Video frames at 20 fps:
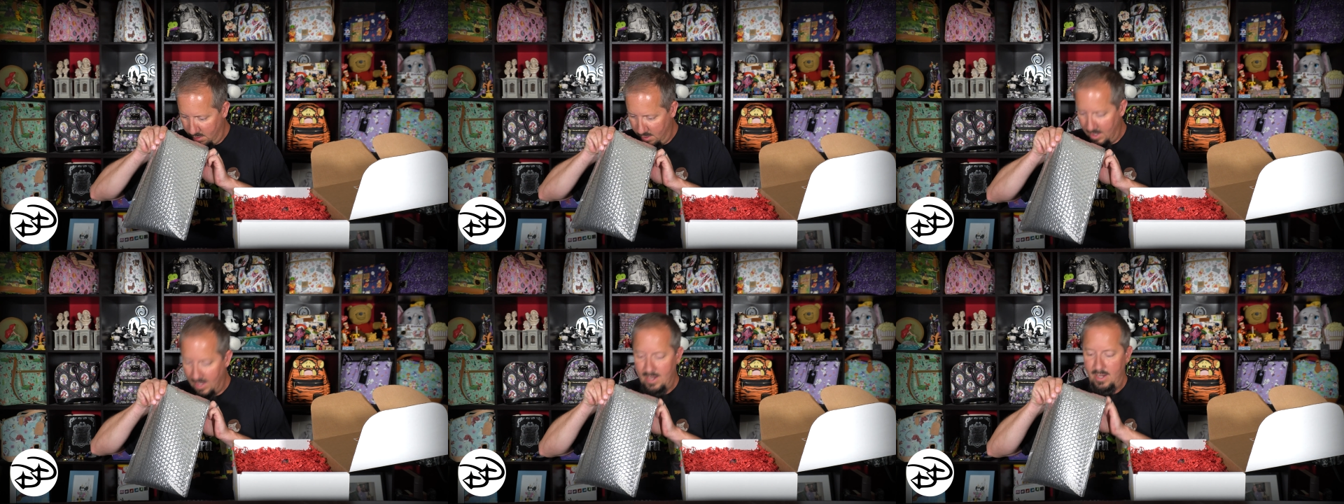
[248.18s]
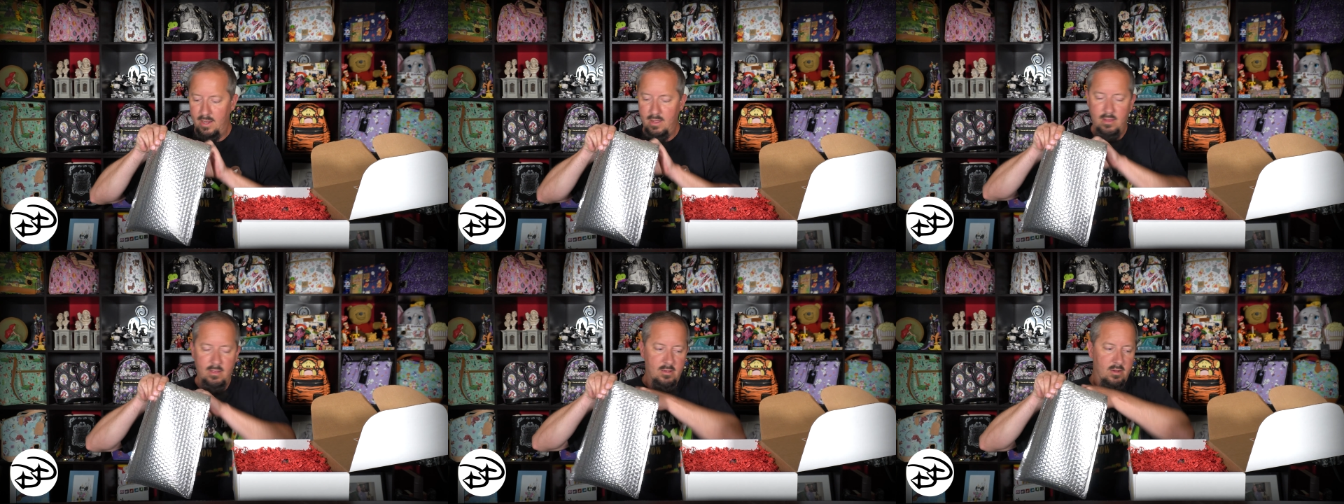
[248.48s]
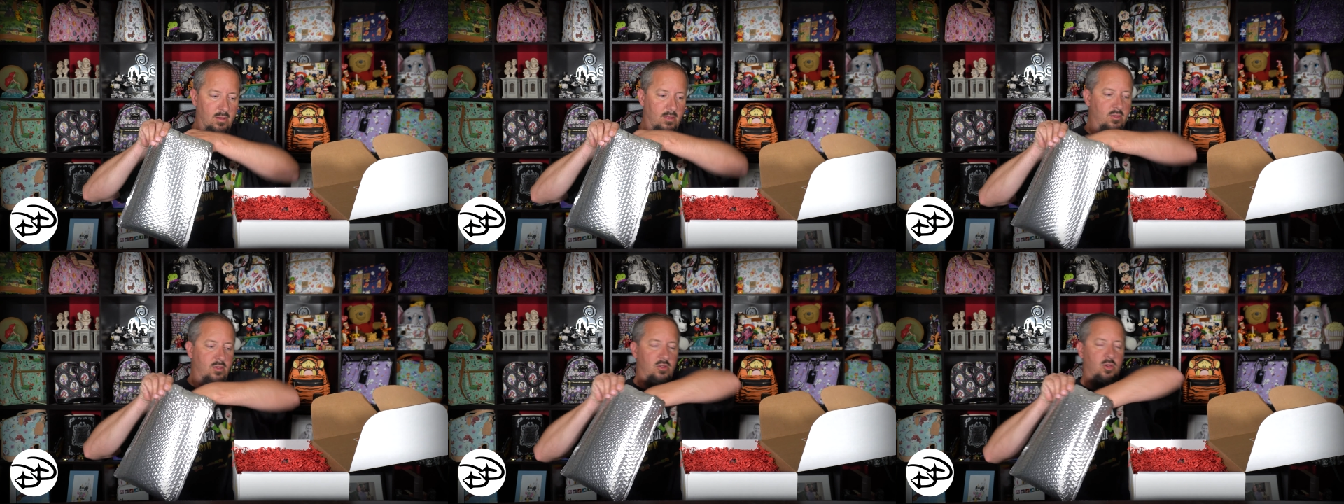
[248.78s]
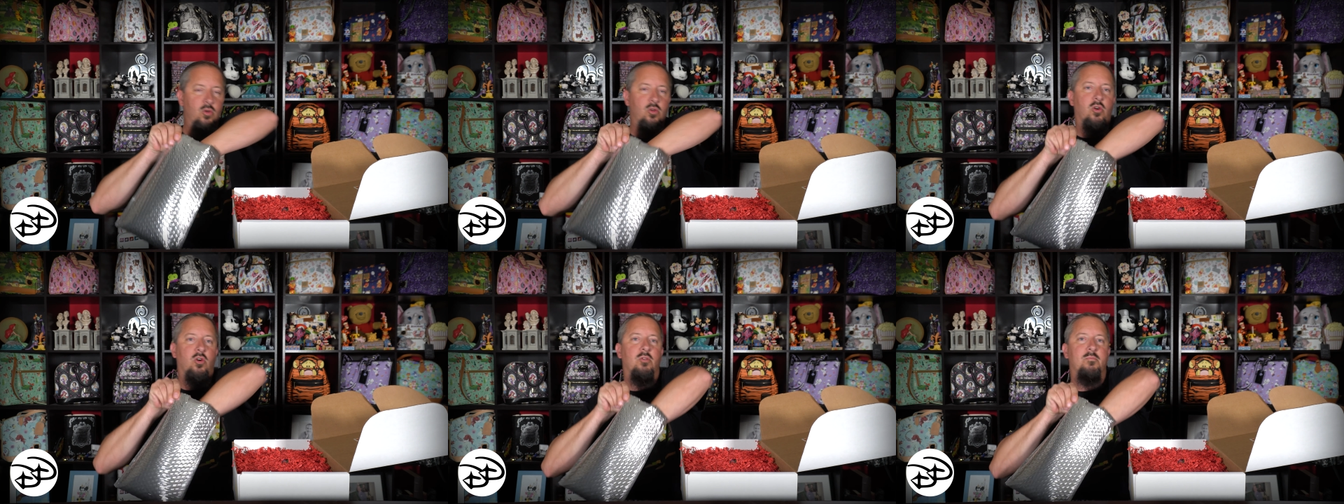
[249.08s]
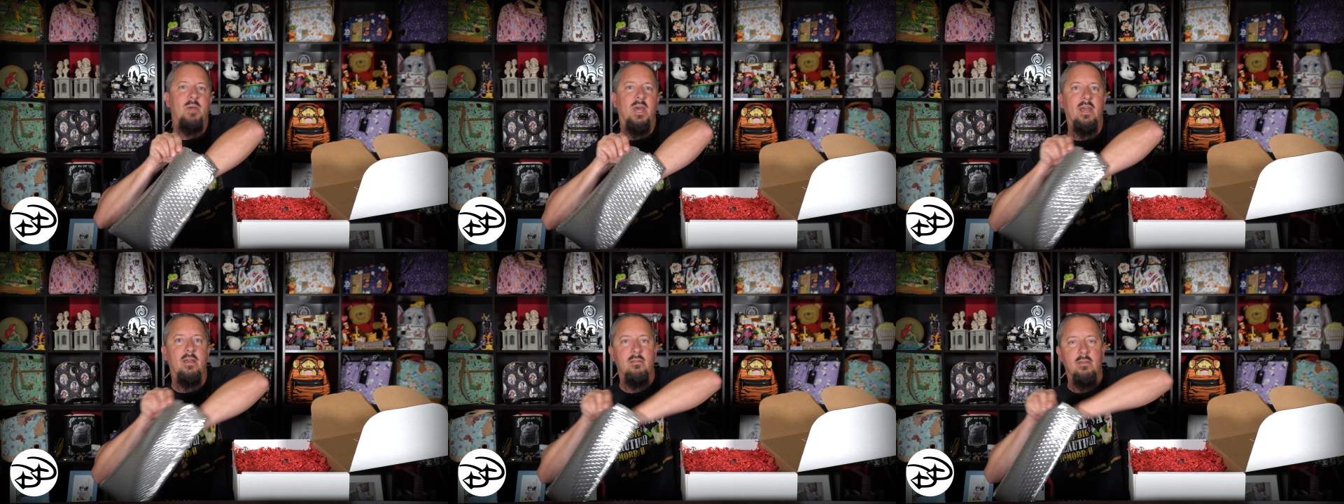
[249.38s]
It is. There's 2 cold
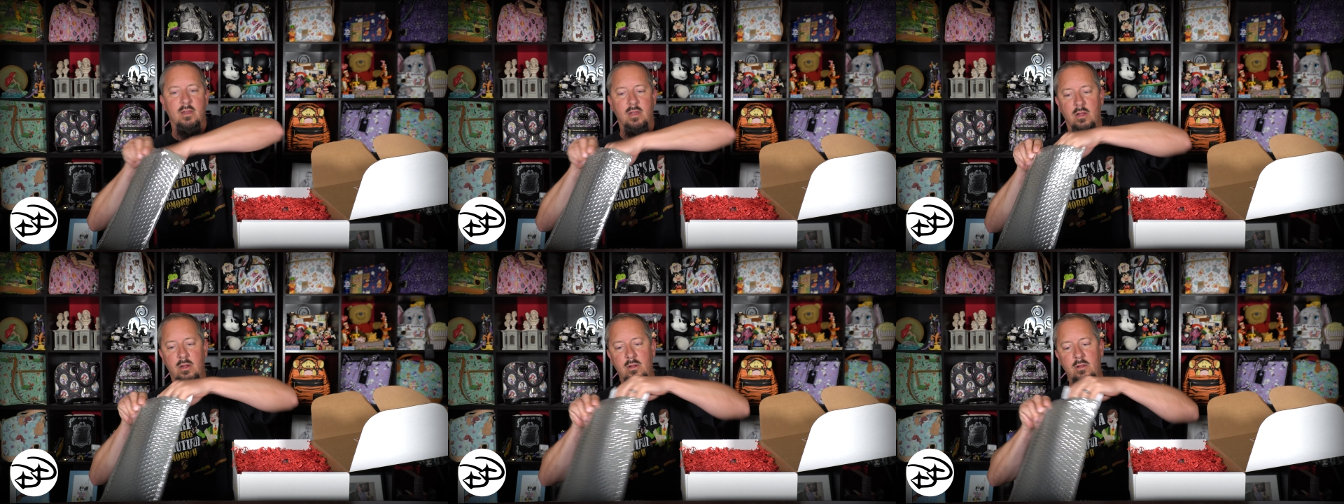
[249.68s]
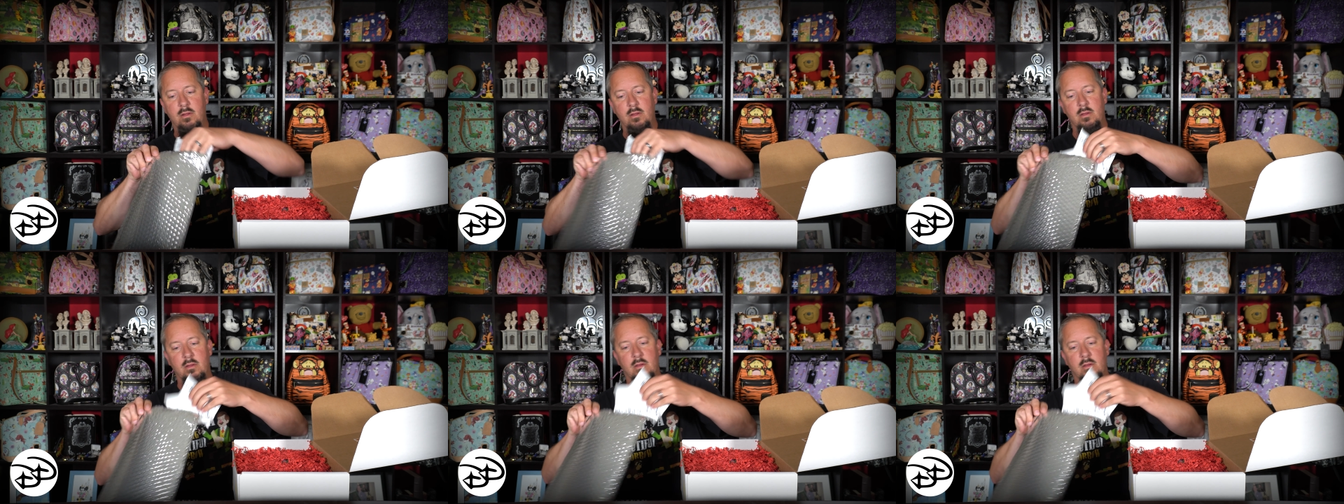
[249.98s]
packs in here.